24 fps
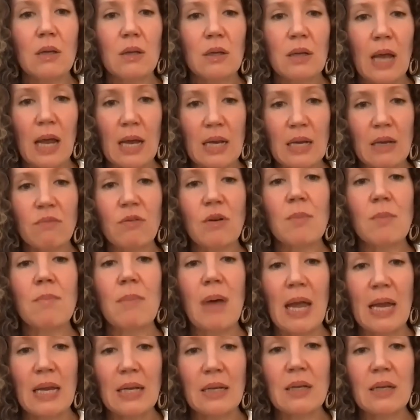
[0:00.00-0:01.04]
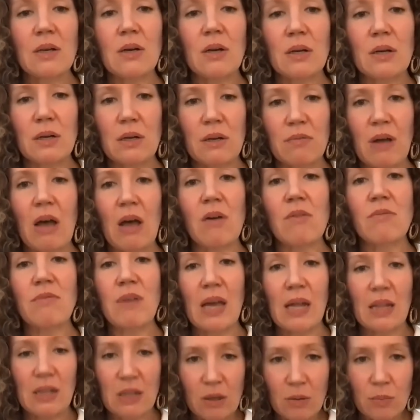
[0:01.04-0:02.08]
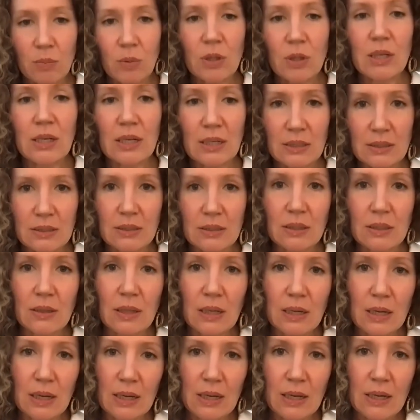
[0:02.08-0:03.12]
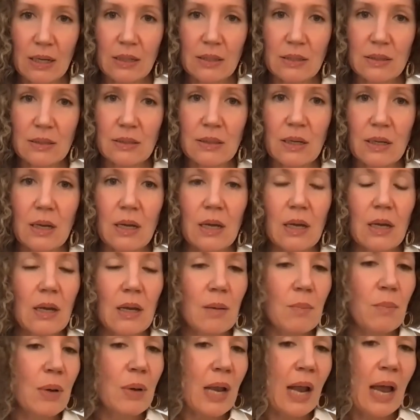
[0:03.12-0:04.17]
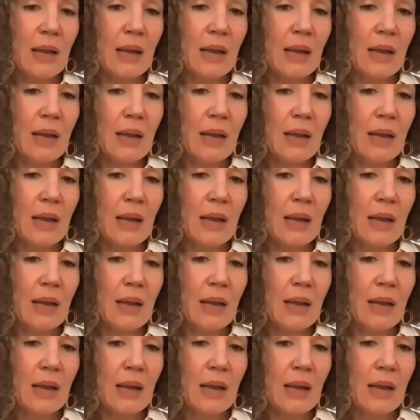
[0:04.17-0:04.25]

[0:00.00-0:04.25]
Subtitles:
kind of reminded her of how valuable it is to litigants. But